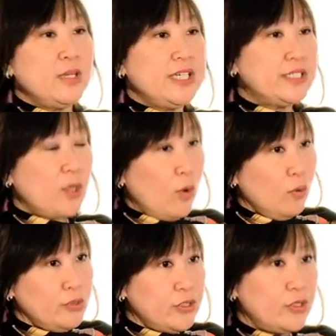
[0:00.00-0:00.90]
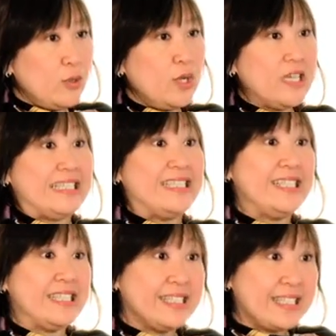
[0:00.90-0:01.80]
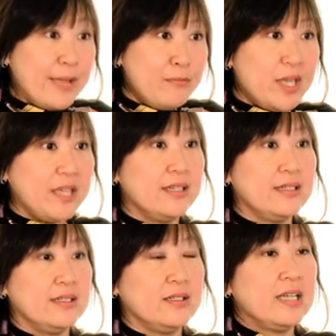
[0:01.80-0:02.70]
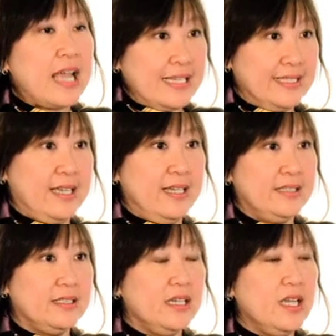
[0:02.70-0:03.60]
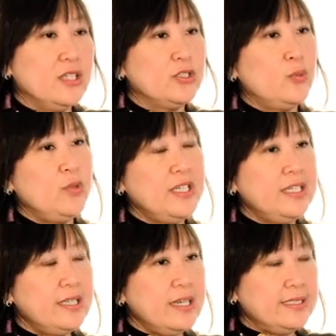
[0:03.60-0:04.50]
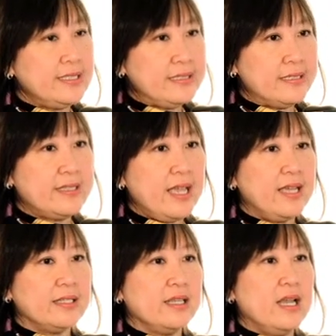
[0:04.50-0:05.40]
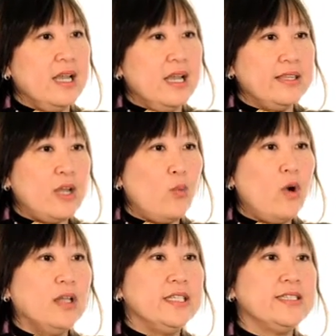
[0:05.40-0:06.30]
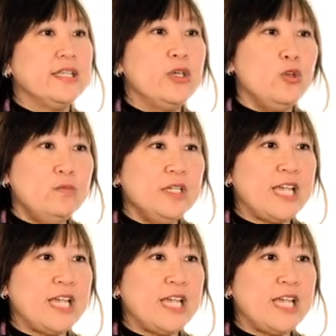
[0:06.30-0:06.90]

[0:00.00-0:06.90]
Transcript: But it's also a systemic asset. So we need to understand that while it's a human